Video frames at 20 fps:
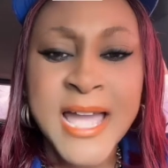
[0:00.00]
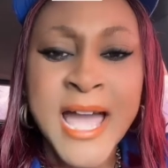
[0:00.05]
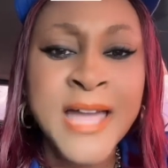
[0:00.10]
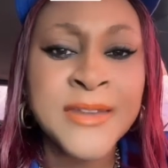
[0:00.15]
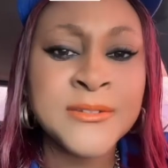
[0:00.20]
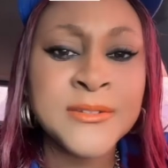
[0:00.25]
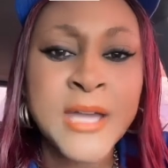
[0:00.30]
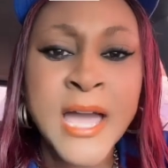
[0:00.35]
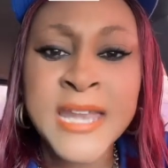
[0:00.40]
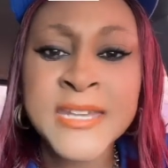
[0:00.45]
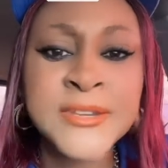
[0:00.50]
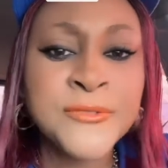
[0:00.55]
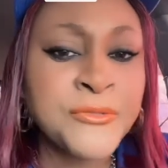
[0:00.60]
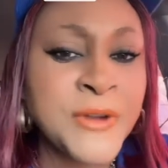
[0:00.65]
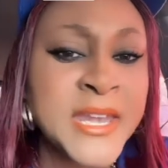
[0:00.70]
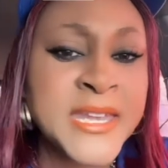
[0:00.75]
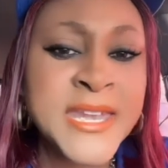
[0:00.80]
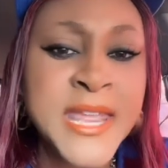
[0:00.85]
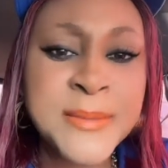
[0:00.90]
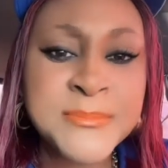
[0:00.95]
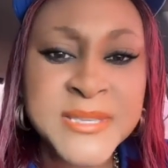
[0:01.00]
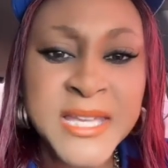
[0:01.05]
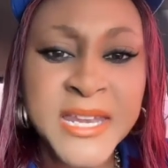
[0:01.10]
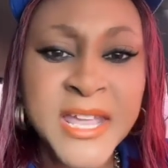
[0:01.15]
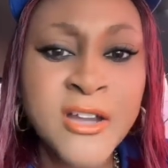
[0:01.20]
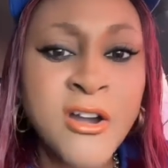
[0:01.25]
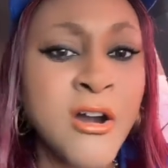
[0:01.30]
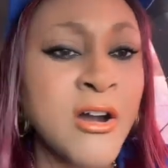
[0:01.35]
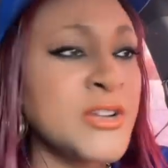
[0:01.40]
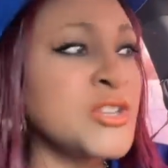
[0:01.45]
and different names that
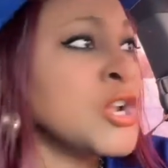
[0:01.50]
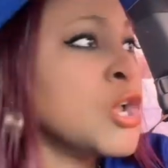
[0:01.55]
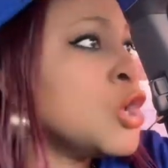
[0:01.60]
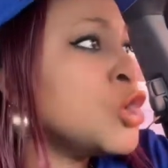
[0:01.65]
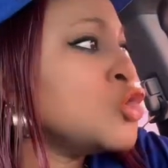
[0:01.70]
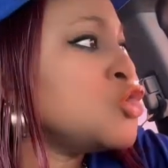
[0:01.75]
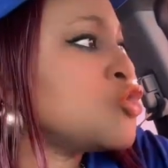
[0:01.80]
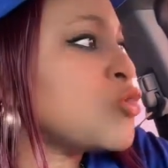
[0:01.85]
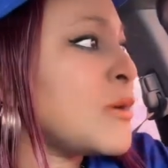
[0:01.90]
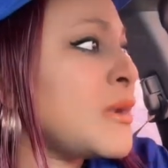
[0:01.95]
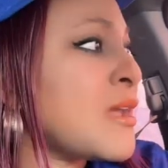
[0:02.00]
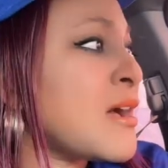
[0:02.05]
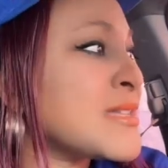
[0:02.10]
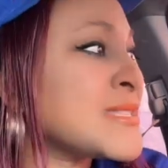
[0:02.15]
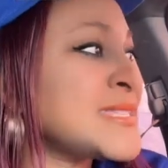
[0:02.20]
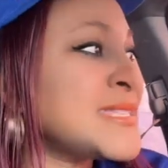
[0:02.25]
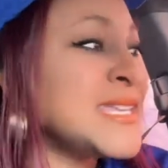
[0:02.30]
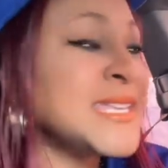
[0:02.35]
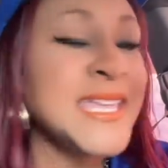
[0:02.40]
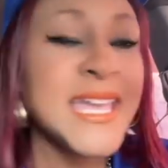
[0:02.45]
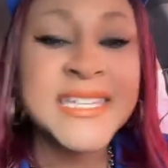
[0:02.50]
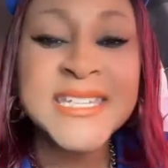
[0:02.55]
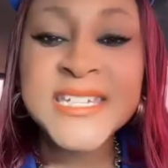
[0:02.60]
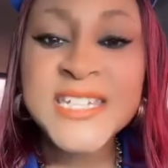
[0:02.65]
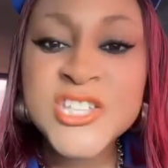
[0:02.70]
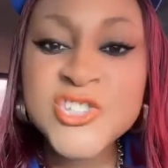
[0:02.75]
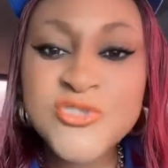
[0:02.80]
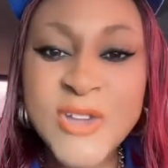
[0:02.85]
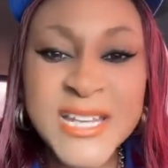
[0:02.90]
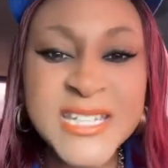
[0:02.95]
they called Joel Austin, getting
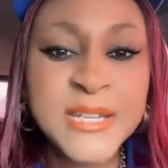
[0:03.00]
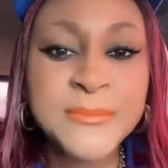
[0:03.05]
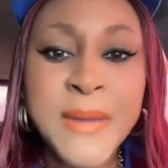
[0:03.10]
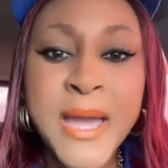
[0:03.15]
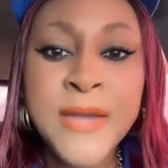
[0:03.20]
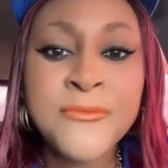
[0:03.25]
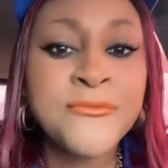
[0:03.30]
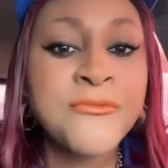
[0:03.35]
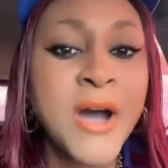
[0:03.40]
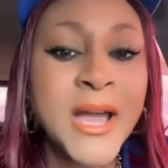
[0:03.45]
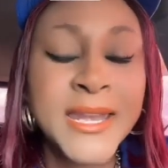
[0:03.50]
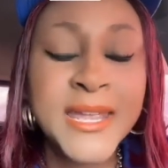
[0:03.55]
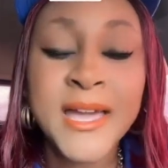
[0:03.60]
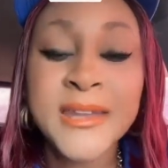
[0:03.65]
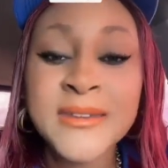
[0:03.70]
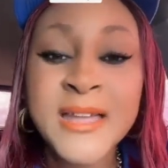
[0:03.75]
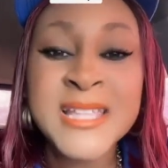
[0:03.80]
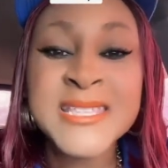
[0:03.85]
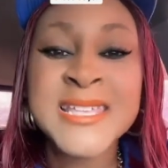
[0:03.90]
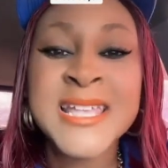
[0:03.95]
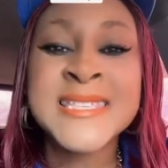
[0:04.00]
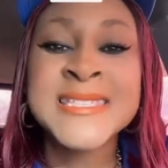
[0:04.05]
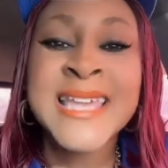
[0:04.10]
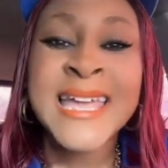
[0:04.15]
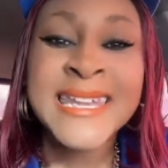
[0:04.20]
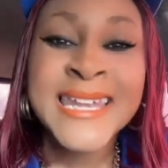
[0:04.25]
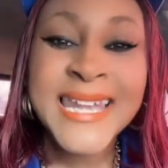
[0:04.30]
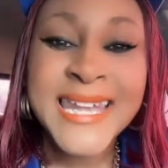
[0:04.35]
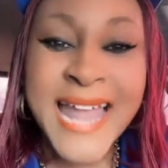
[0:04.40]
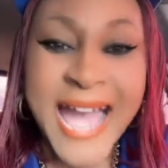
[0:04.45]
distracted by folly and nonsense
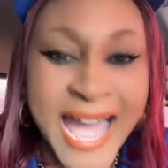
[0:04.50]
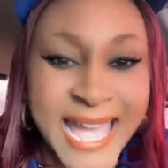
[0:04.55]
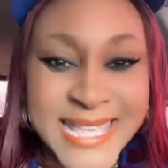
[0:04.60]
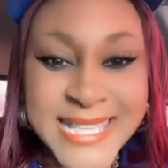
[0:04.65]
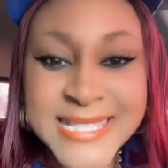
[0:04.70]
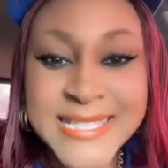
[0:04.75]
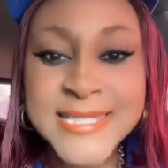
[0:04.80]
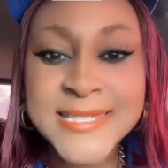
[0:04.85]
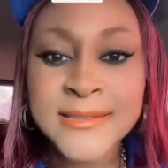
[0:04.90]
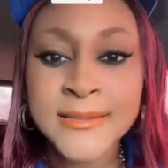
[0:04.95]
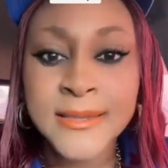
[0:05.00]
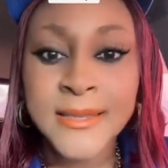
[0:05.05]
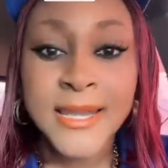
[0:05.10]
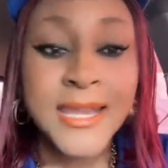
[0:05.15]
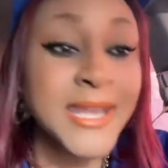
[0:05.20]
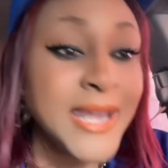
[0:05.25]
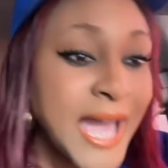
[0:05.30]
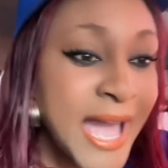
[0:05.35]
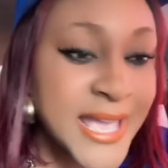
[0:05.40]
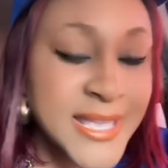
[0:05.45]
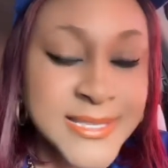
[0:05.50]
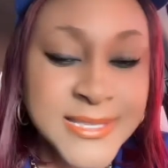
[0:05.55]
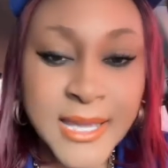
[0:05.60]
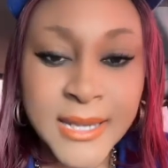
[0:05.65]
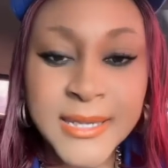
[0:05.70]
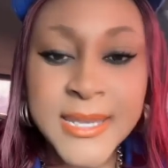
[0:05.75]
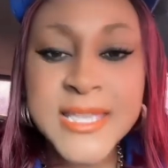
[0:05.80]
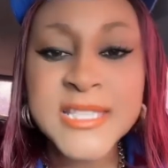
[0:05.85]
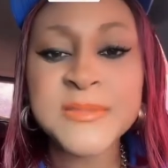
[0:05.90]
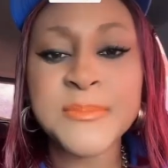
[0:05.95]
and lies. Lies
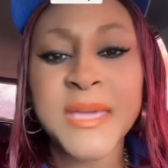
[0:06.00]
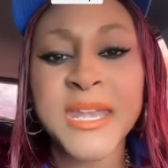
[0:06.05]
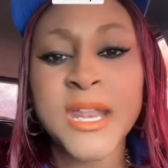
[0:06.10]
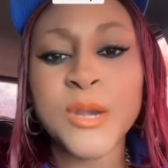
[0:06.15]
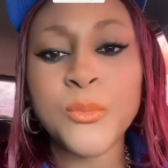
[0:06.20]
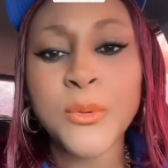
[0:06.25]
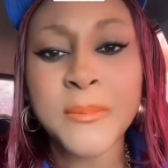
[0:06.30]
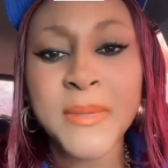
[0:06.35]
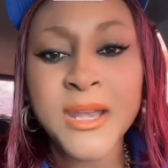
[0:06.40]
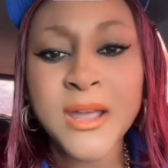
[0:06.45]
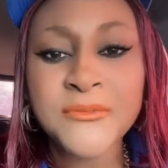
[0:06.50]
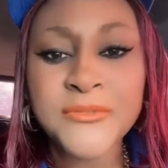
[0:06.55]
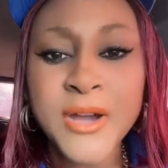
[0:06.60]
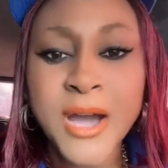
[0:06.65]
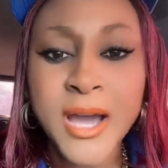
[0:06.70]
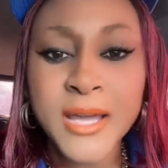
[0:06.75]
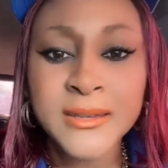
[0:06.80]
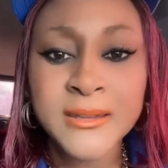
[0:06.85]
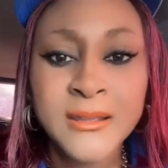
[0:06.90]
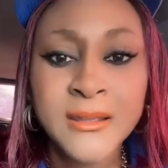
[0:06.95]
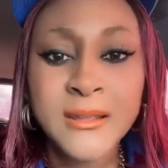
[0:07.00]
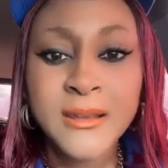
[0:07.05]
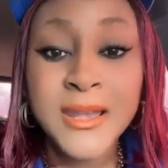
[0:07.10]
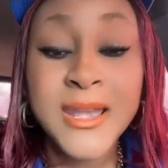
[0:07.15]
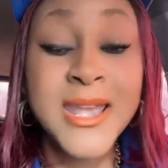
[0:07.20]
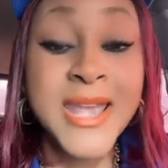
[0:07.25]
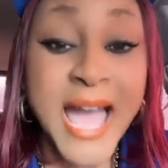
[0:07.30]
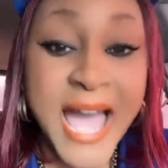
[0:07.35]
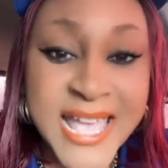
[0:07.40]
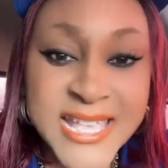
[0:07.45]
on these men and women of God.
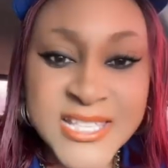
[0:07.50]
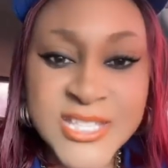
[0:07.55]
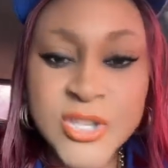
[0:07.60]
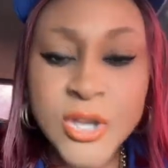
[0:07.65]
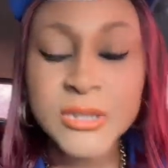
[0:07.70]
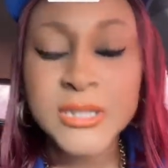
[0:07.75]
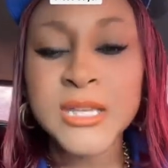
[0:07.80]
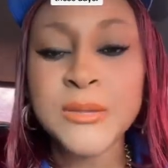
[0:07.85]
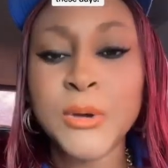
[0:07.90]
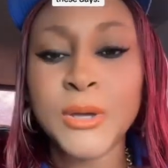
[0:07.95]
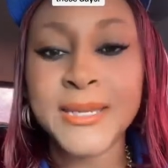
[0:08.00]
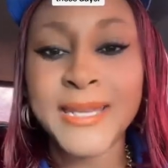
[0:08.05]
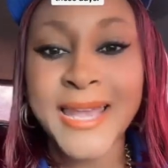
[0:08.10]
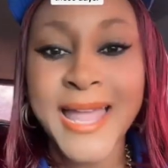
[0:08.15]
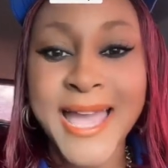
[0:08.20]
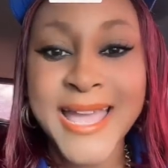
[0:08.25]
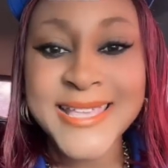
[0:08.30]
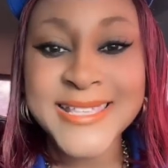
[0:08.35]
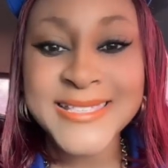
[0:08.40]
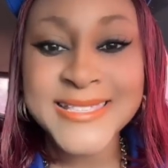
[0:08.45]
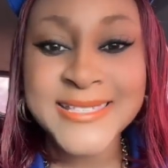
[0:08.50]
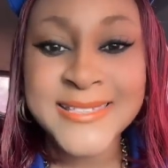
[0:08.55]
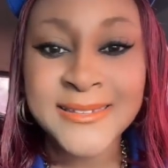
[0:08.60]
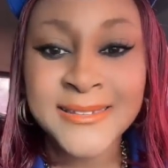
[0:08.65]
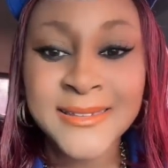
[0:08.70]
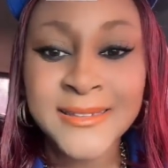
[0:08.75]
Lies, nothing but lies.